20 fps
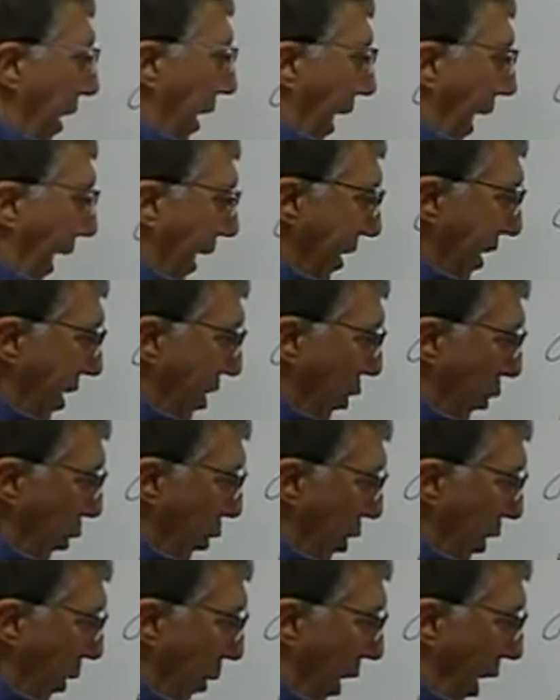And there's
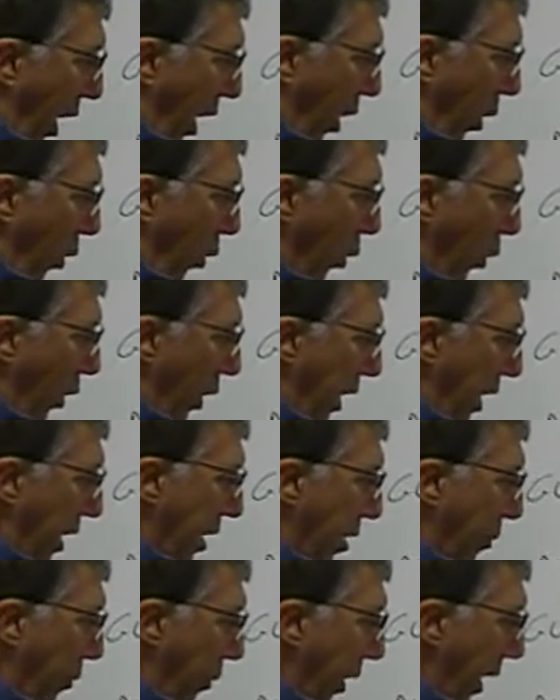also a hole in the
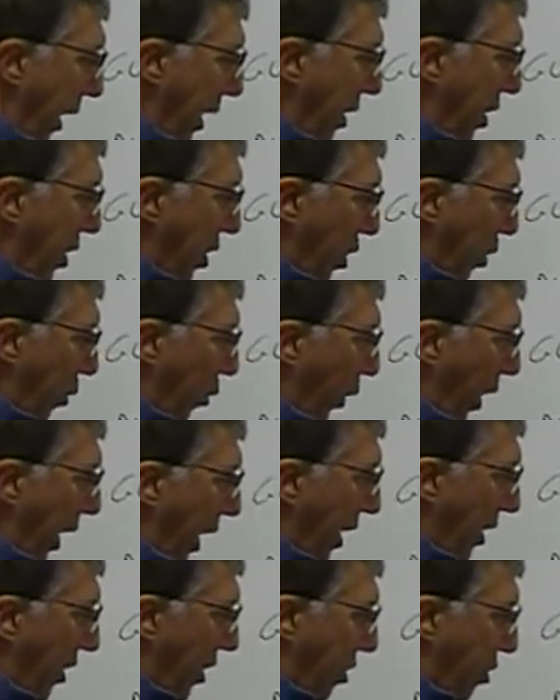plate where
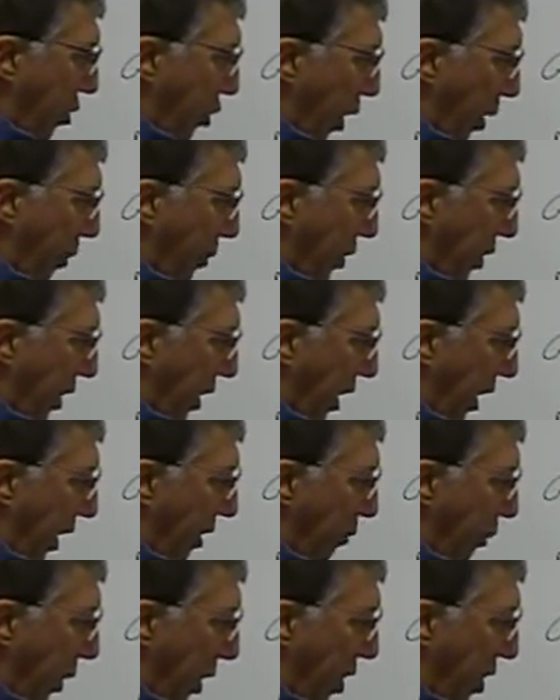the drops can
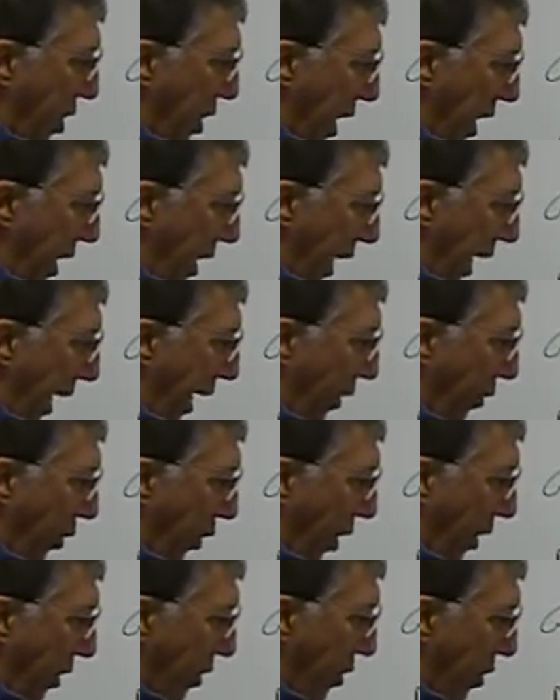be sent out
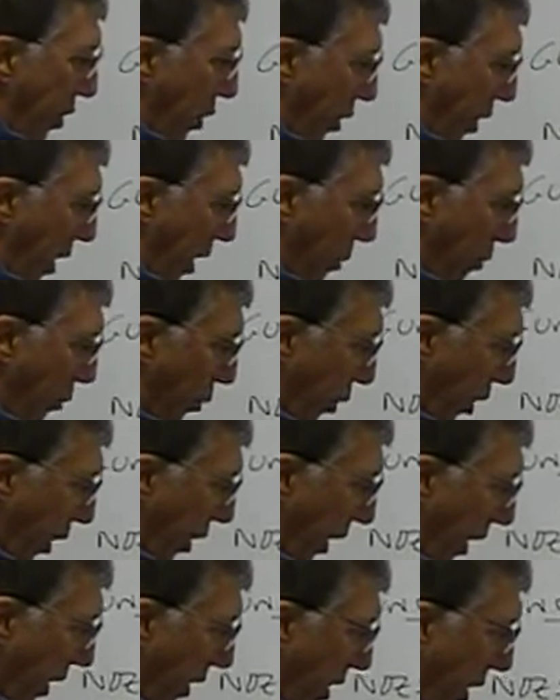onto the
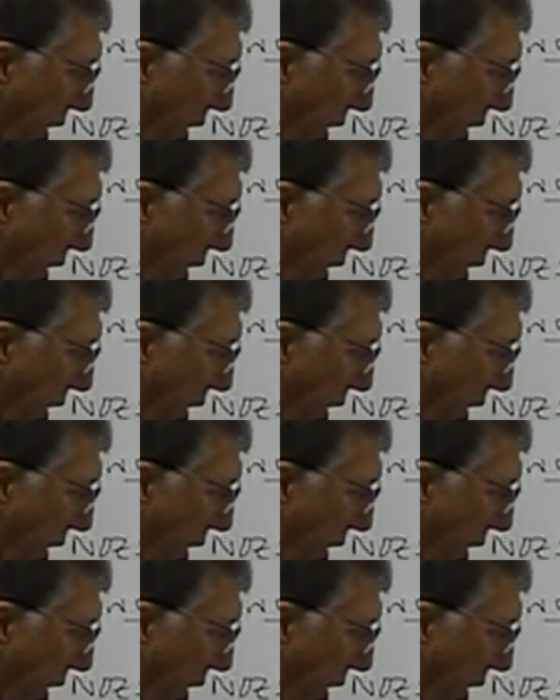product